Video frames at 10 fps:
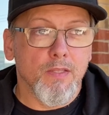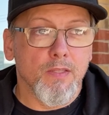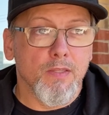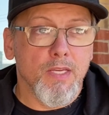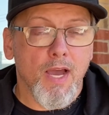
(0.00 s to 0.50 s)

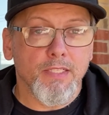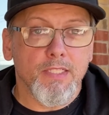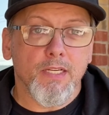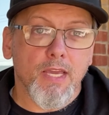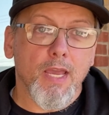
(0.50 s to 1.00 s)
The
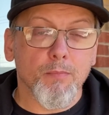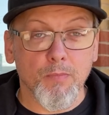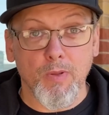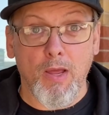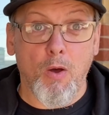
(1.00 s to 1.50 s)
idea
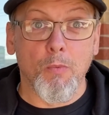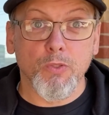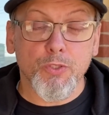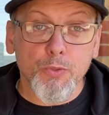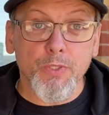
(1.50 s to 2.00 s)
came
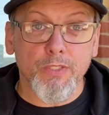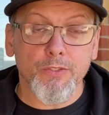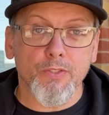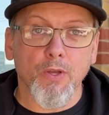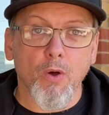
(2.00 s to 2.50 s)
almost 2
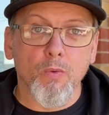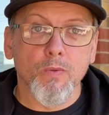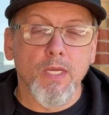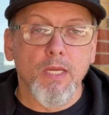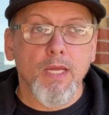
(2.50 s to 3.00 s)
years ago.
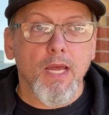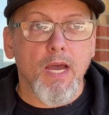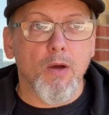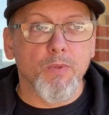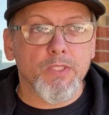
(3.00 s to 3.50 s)

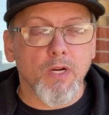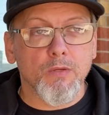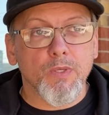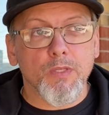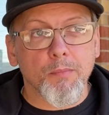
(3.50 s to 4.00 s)
We
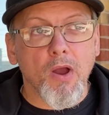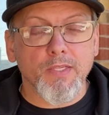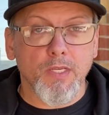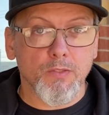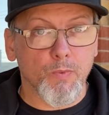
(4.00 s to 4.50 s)
started with the
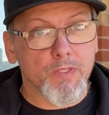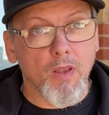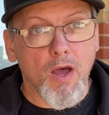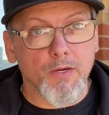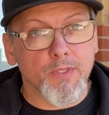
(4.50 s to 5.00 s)
process with the
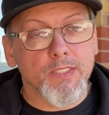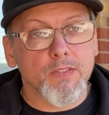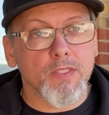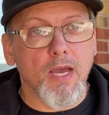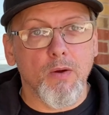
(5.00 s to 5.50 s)

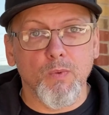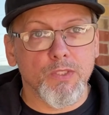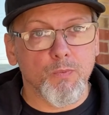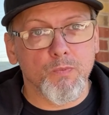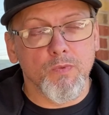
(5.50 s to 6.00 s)
lotteries,
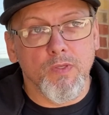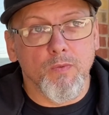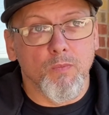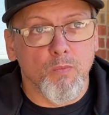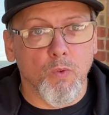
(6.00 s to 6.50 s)
which
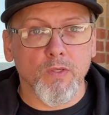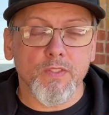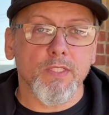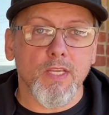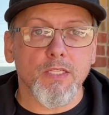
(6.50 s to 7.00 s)
weren't
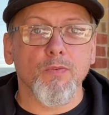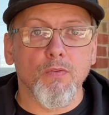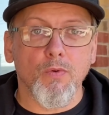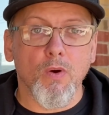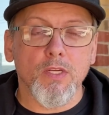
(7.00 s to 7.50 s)

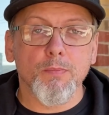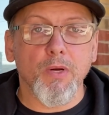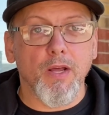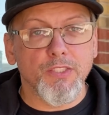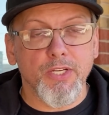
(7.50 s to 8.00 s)
successful for us.
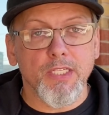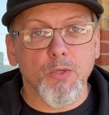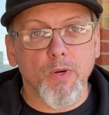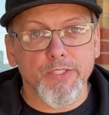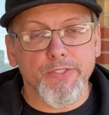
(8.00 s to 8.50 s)
But on
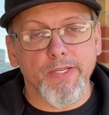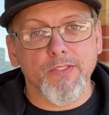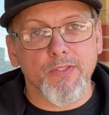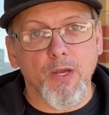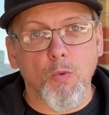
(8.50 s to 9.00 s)
January
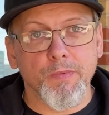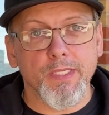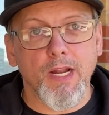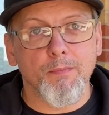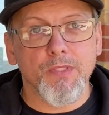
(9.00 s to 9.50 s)
6th, they opened
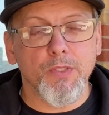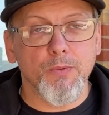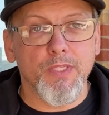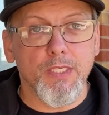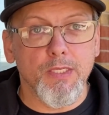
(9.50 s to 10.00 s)
it up
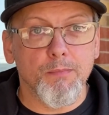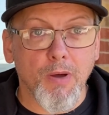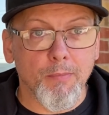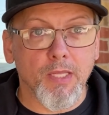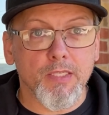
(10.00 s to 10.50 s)
to the
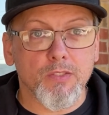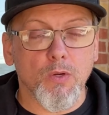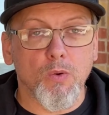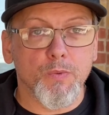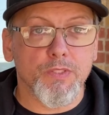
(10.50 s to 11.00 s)
public,
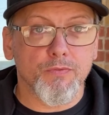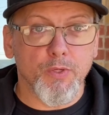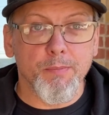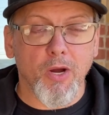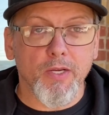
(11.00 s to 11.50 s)
so it was
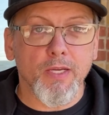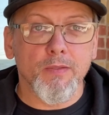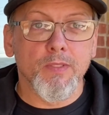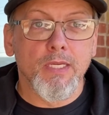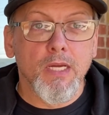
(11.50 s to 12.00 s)
free market.